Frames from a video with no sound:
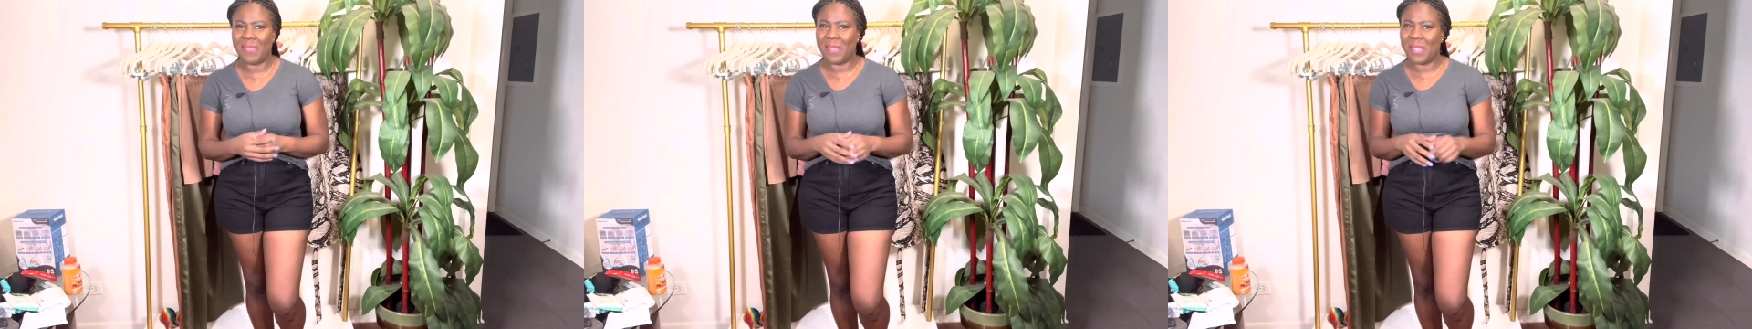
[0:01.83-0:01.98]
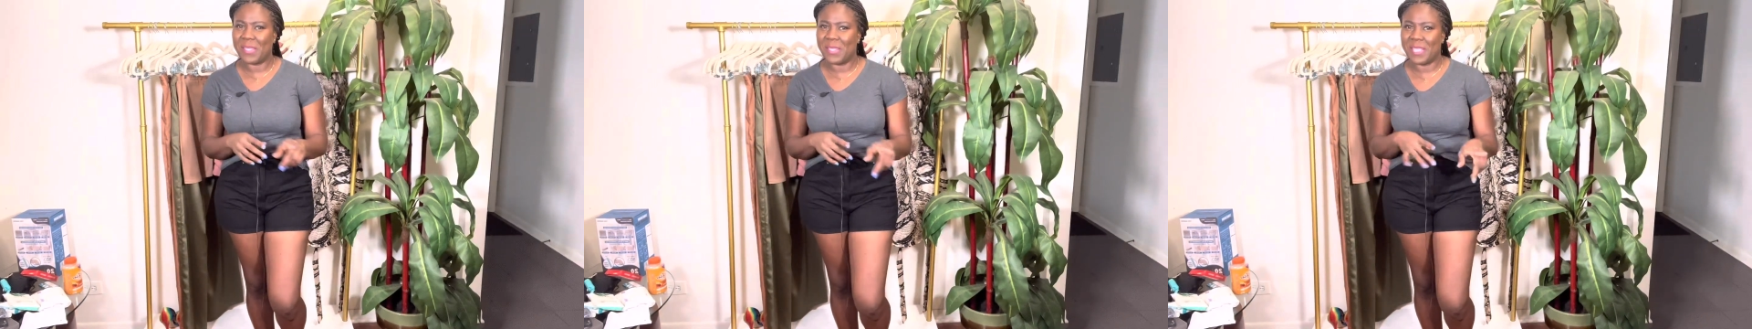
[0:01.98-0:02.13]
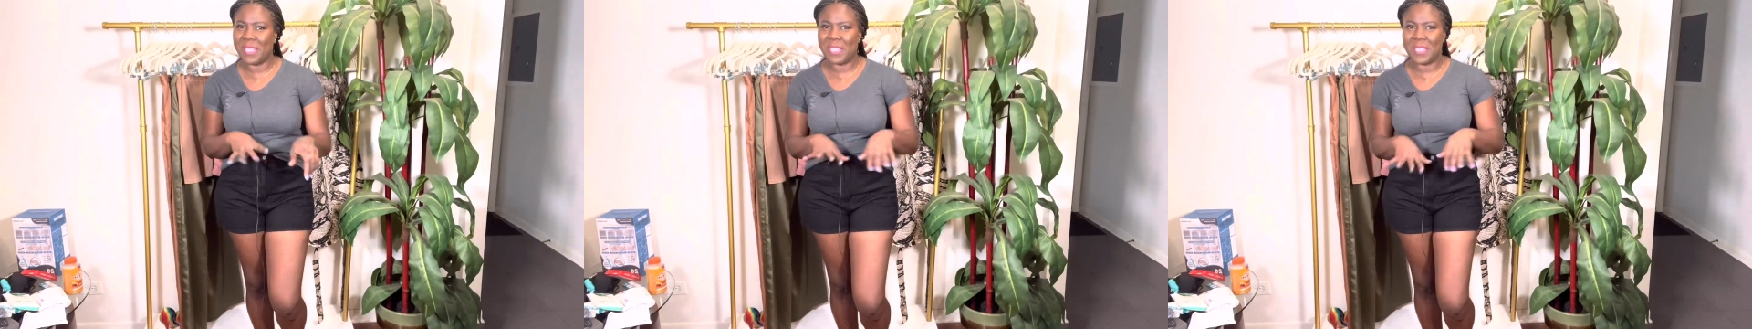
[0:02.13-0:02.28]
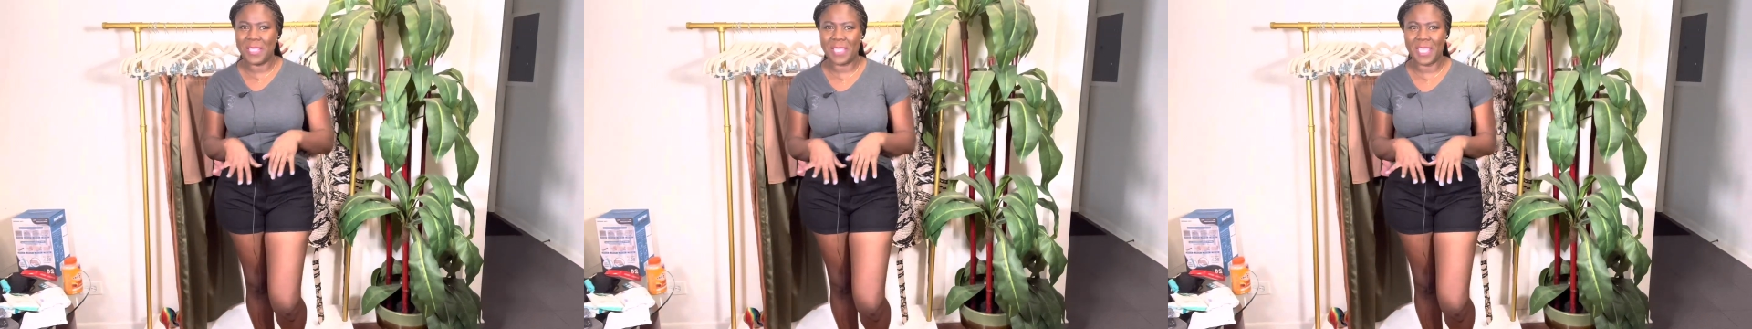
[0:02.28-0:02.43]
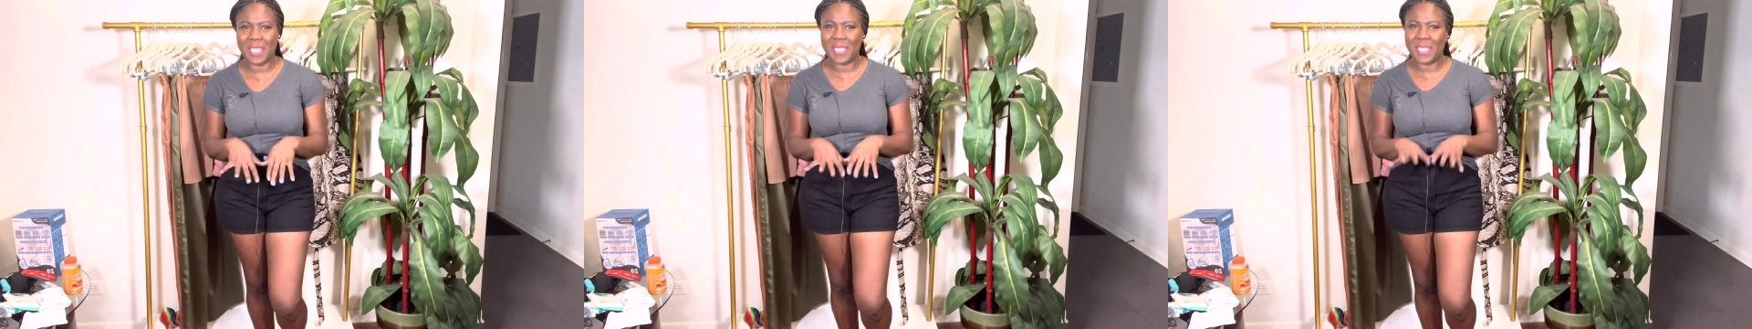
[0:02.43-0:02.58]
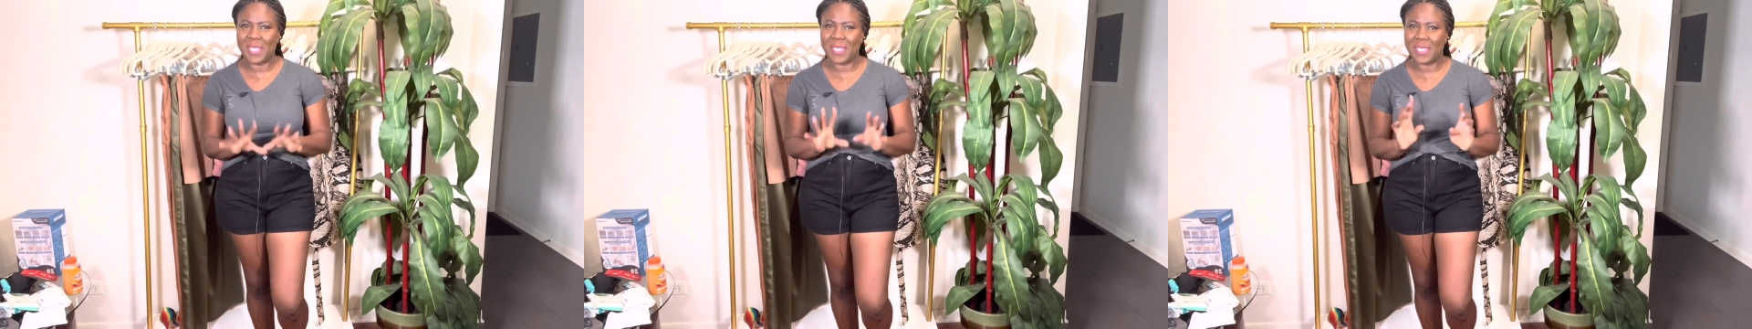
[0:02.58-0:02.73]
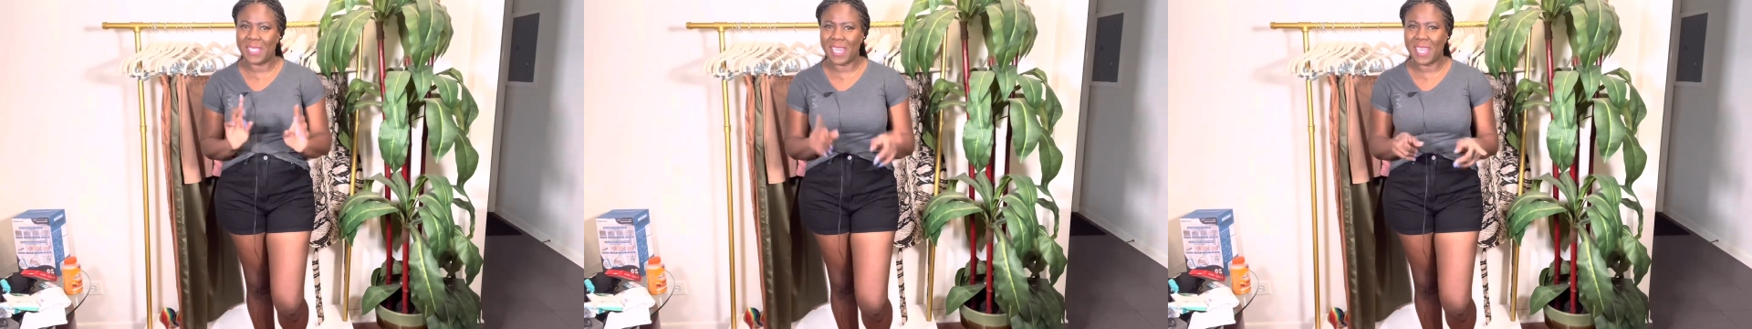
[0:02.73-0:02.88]
where looking
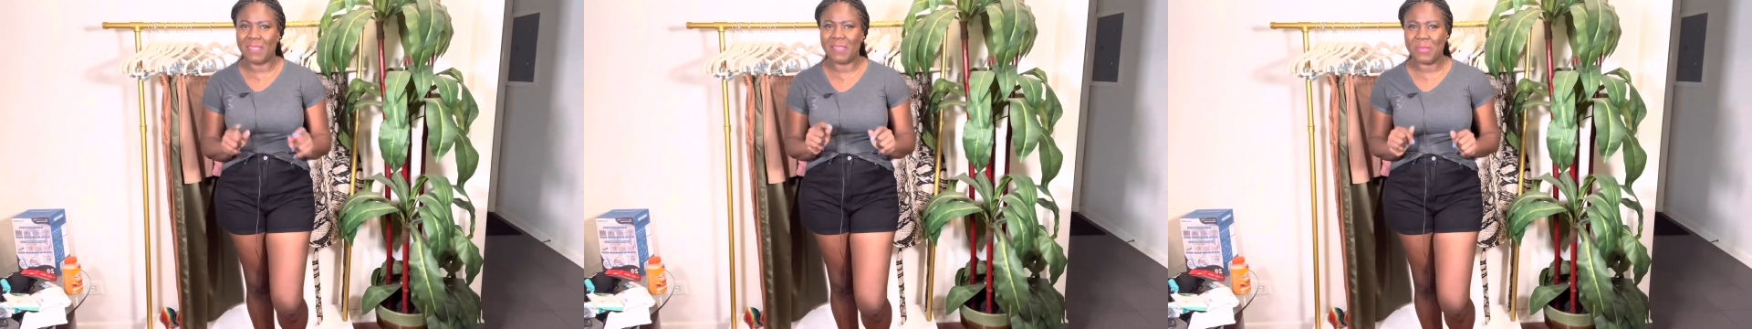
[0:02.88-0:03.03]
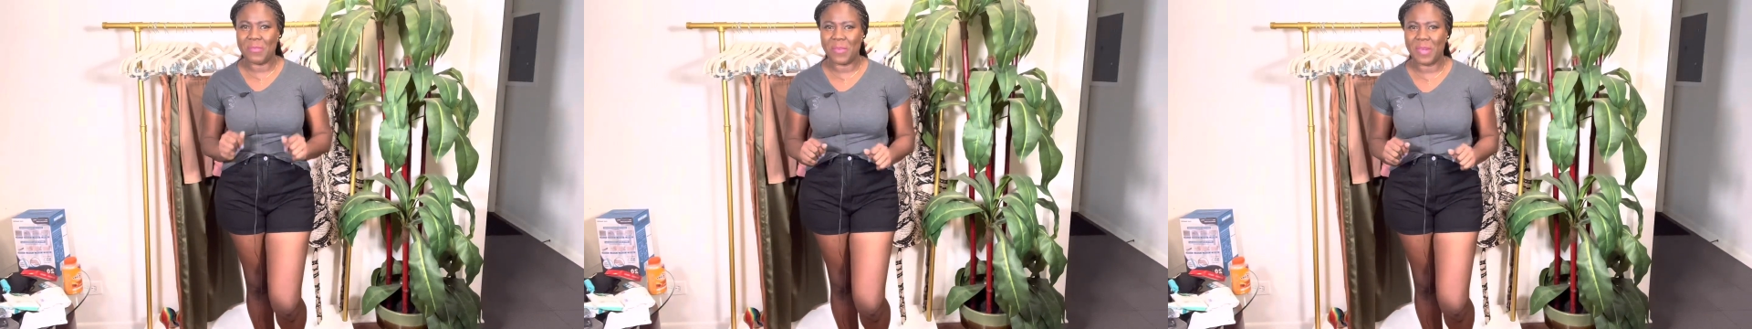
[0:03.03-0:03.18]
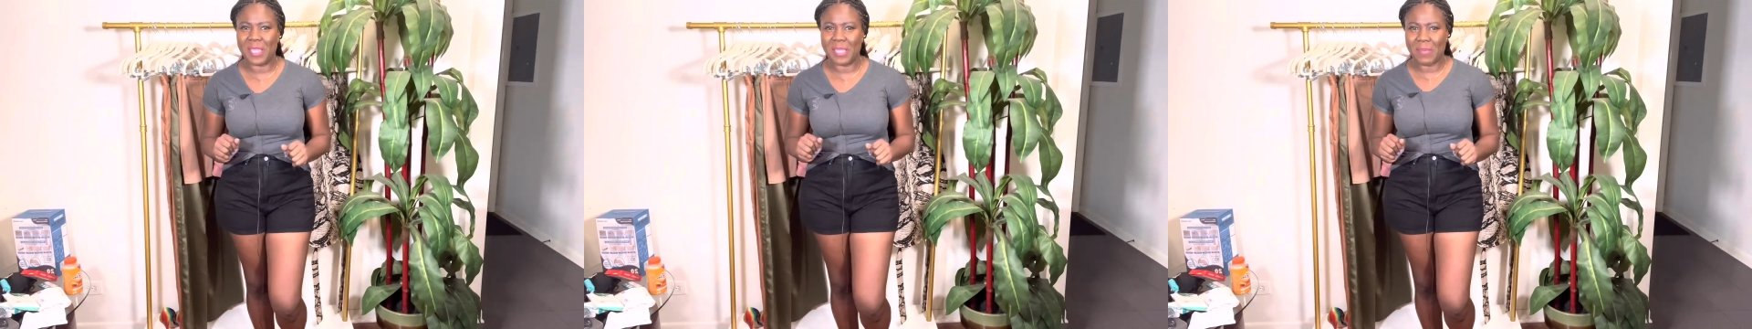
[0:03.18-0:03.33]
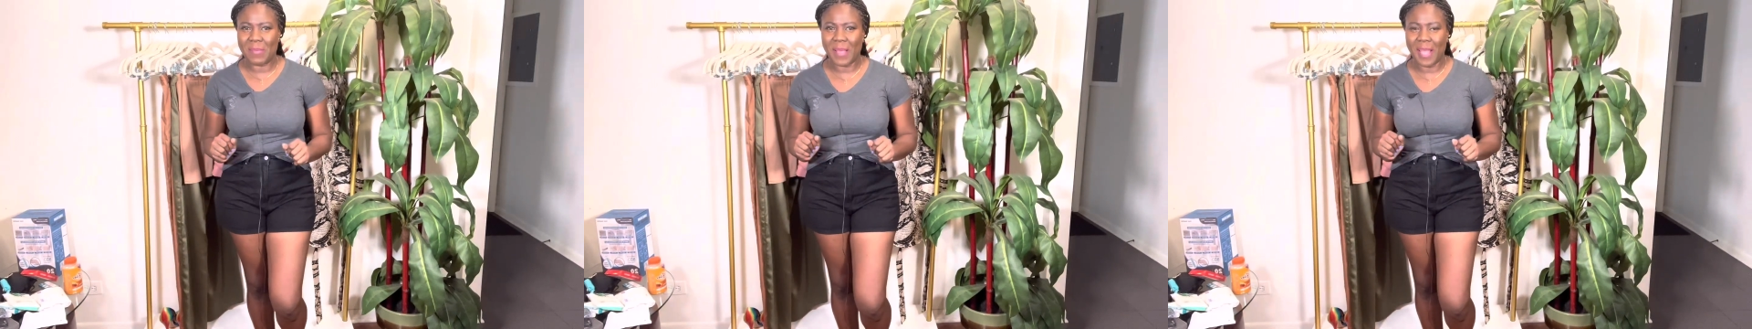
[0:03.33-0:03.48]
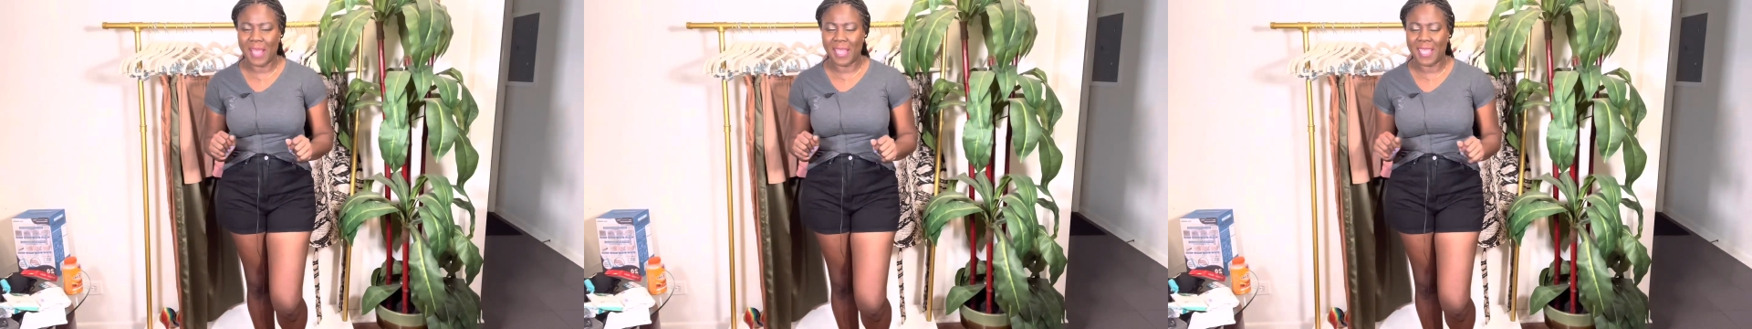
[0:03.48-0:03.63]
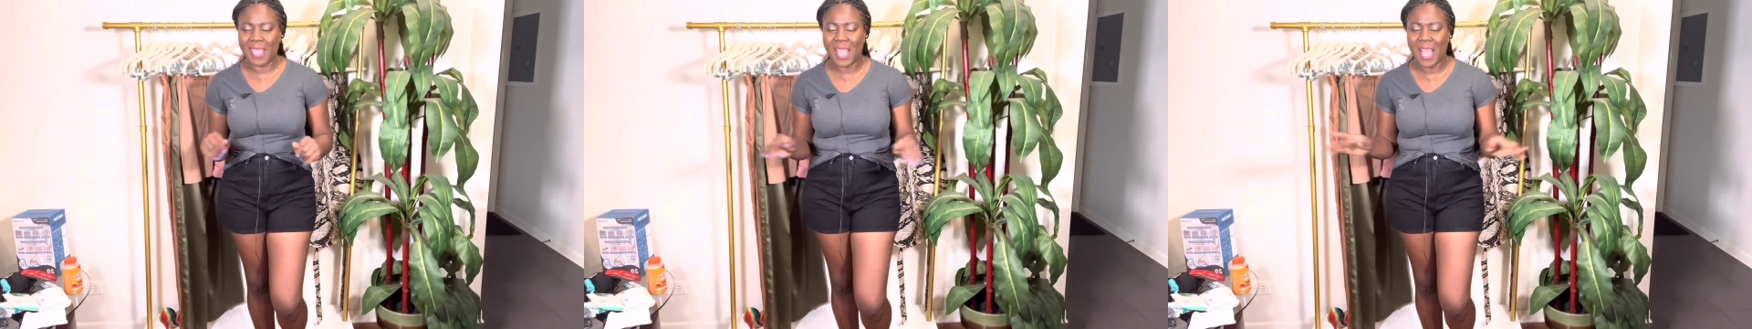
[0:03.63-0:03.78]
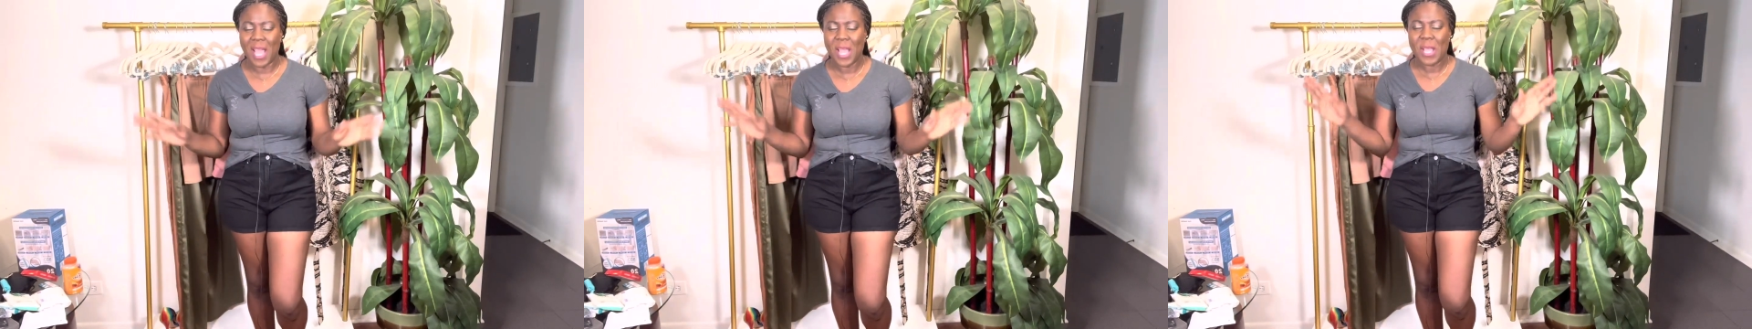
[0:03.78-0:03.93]
chic doesn't have to break the
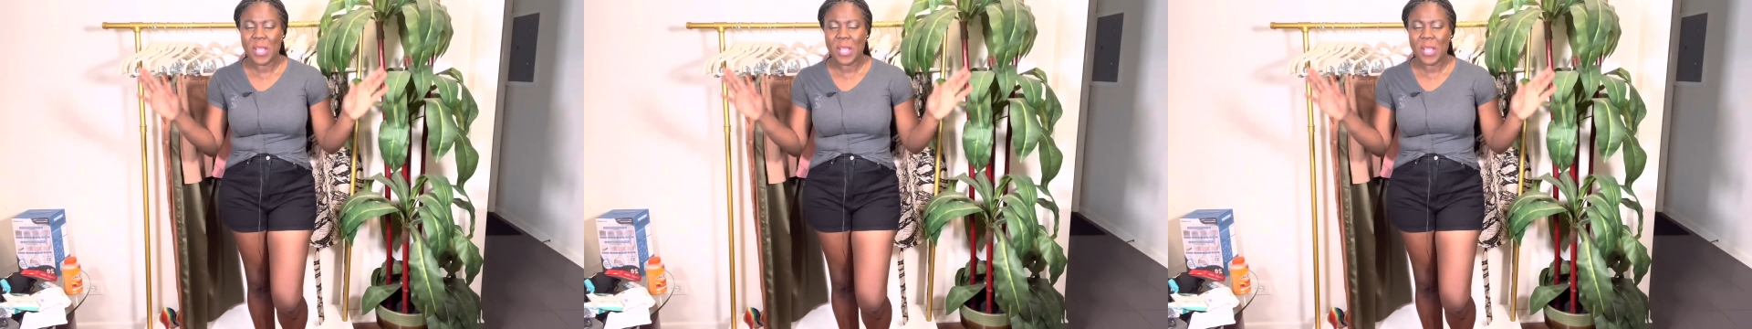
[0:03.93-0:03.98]
bank.